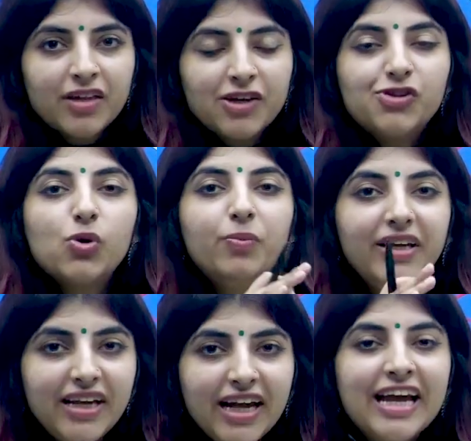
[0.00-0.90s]
So
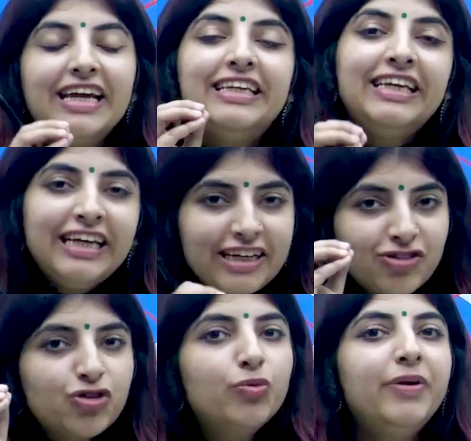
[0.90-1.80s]
we need
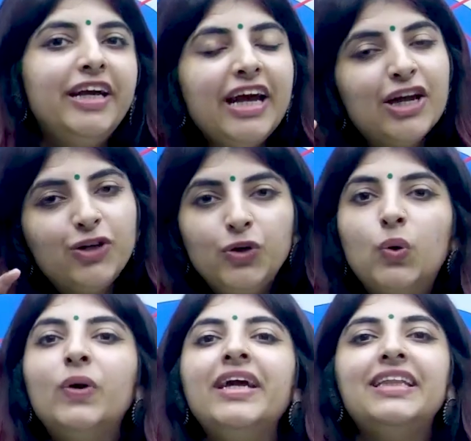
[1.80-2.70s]
to be
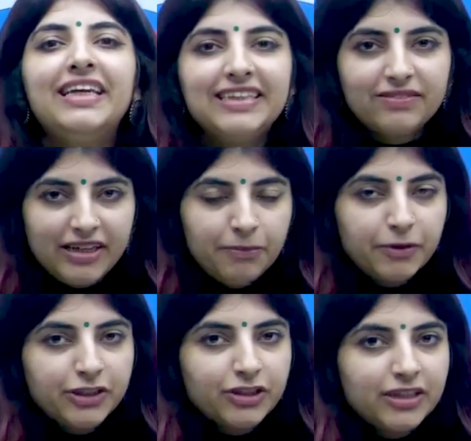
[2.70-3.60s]
knowing these very
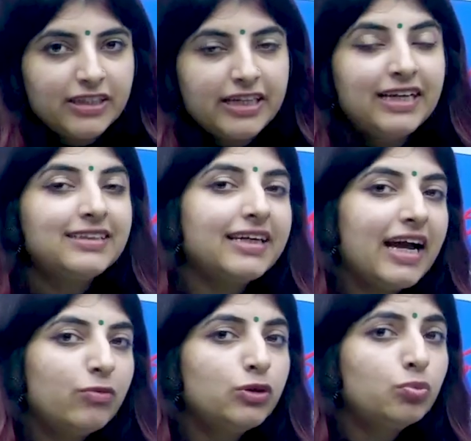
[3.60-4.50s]
particular things and I
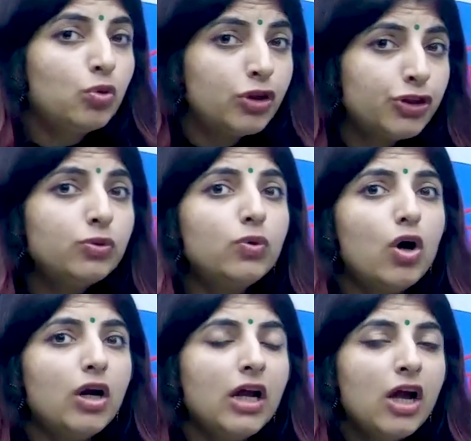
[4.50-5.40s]
would want you
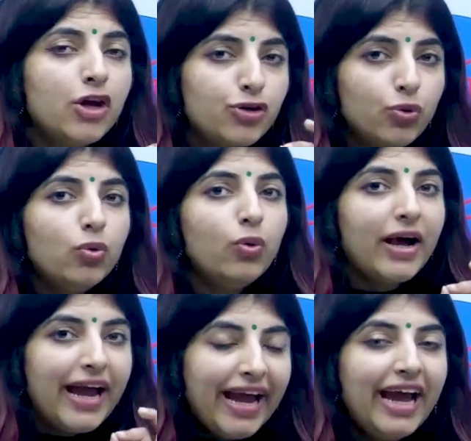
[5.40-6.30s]
all to
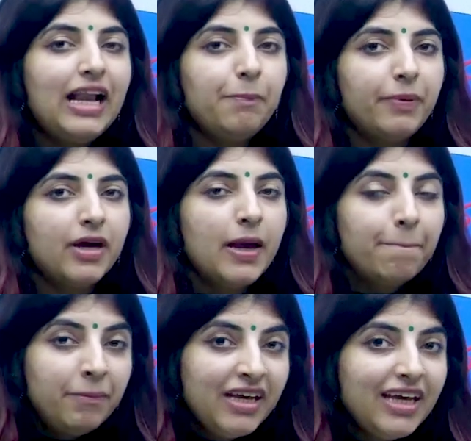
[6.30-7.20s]
help
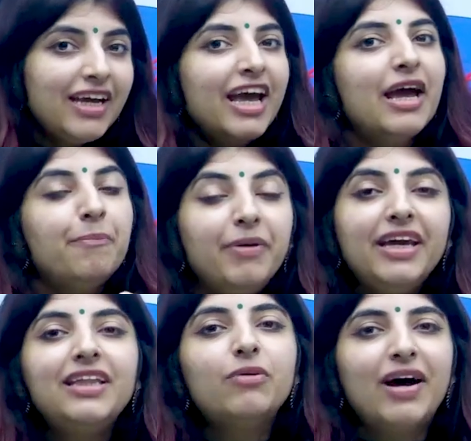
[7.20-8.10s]
me
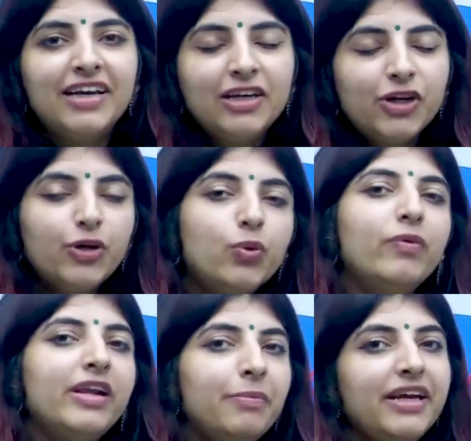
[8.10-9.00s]
be the one you
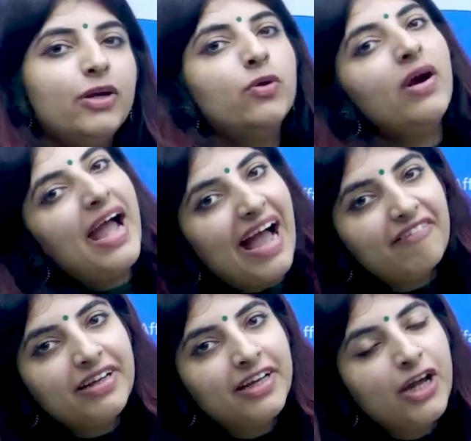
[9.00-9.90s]
will be you know
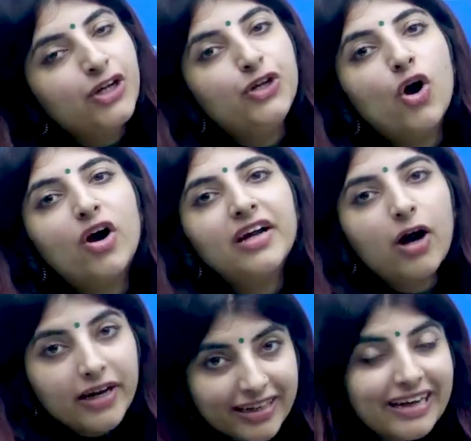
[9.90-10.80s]
having your
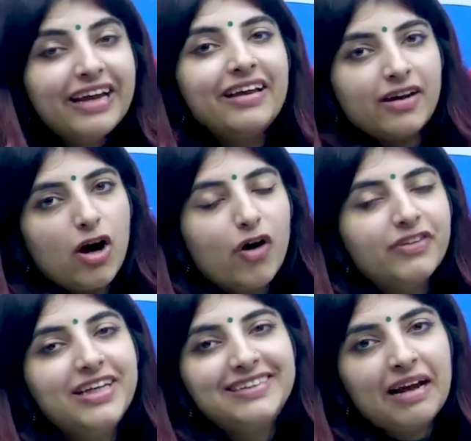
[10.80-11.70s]
clear of
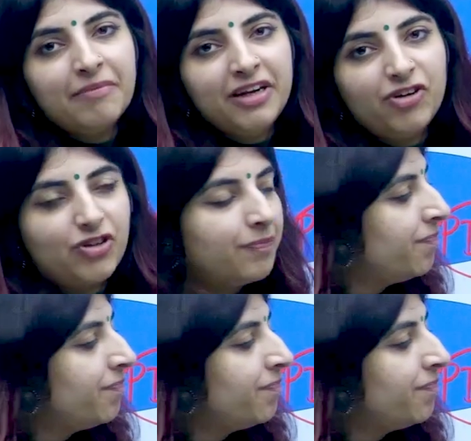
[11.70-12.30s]
the examination